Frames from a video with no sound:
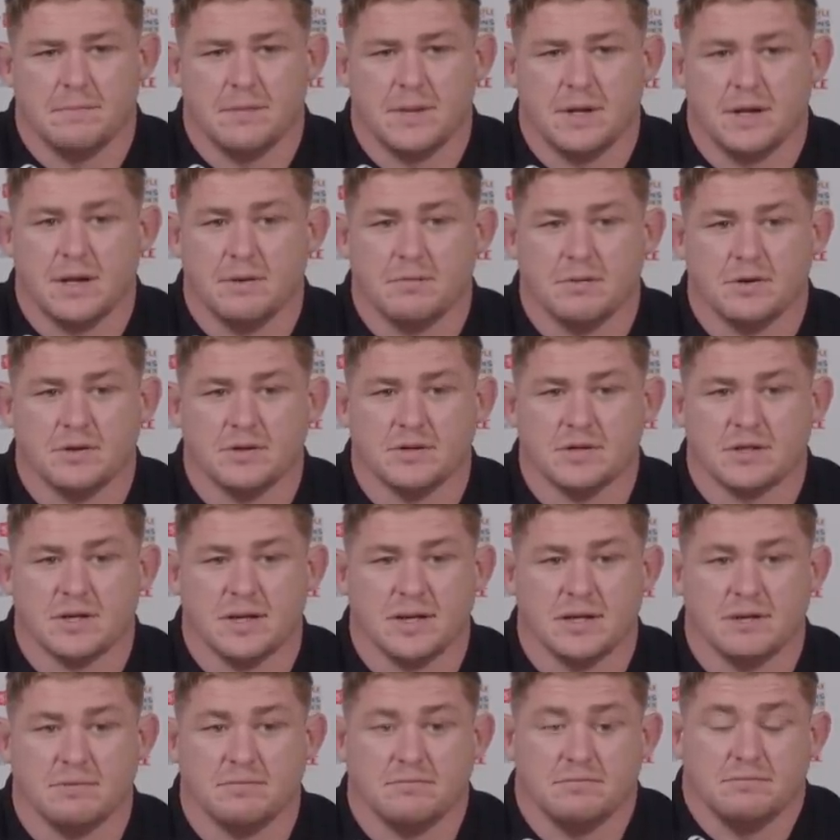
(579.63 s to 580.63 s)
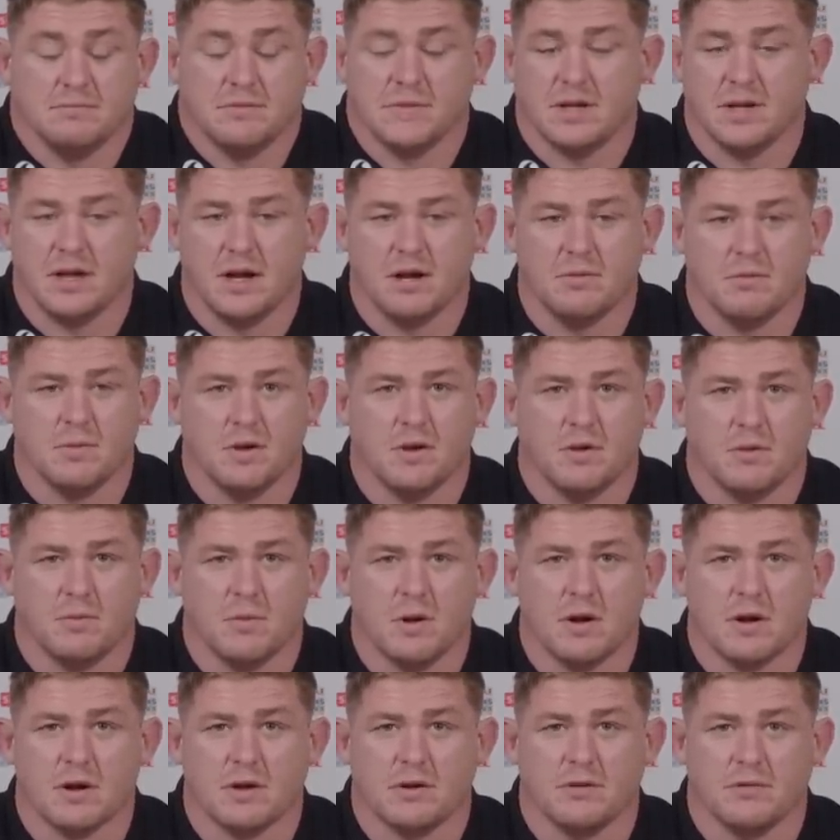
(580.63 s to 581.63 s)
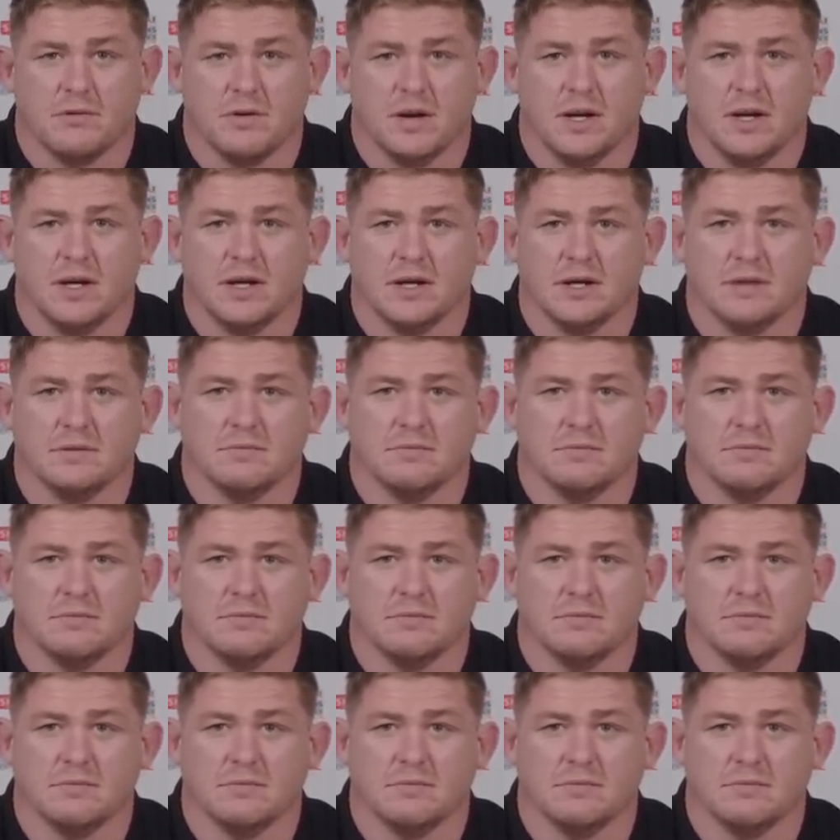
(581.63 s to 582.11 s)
and then we can just get get on with our work really.